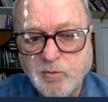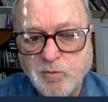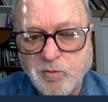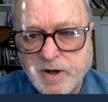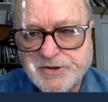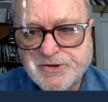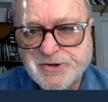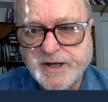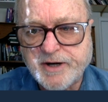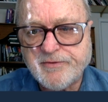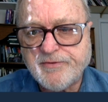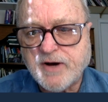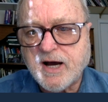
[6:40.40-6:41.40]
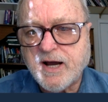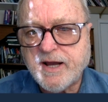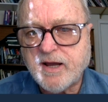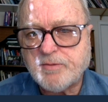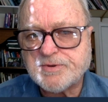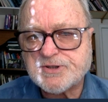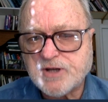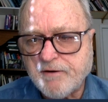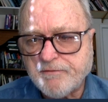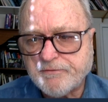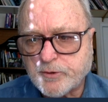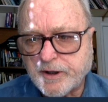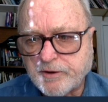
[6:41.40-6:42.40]
was that if I am
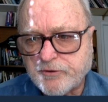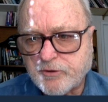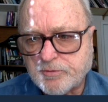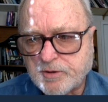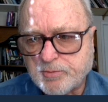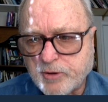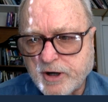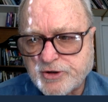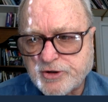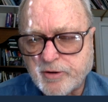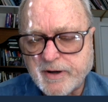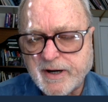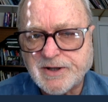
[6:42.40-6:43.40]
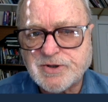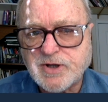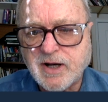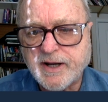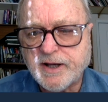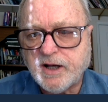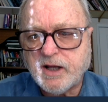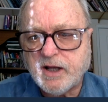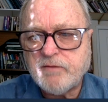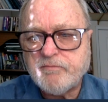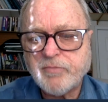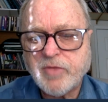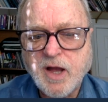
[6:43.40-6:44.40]
suffering from depression or
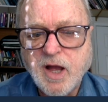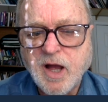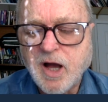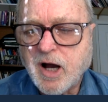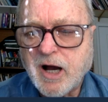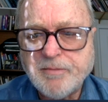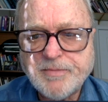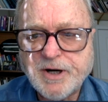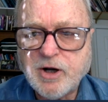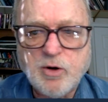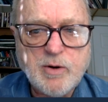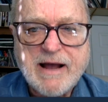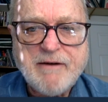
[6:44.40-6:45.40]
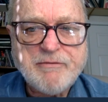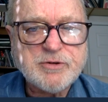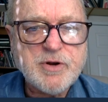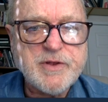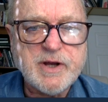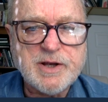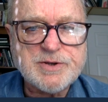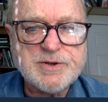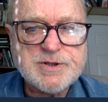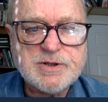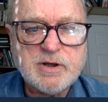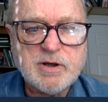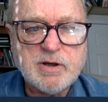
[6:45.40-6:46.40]
anxiety, I'm going to go after
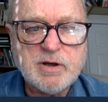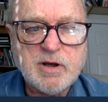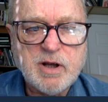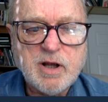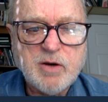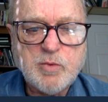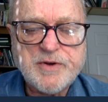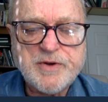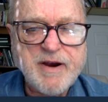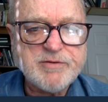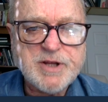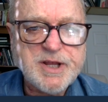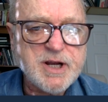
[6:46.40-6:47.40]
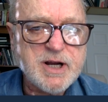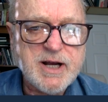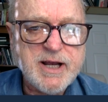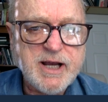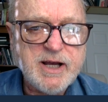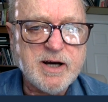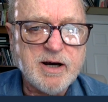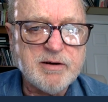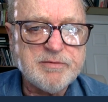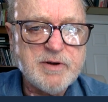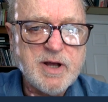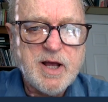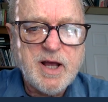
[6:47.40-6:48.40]
this with everything I have.
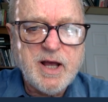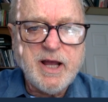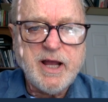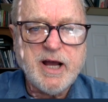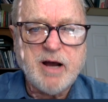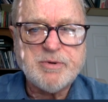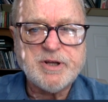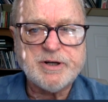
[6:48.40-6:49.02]
And I'm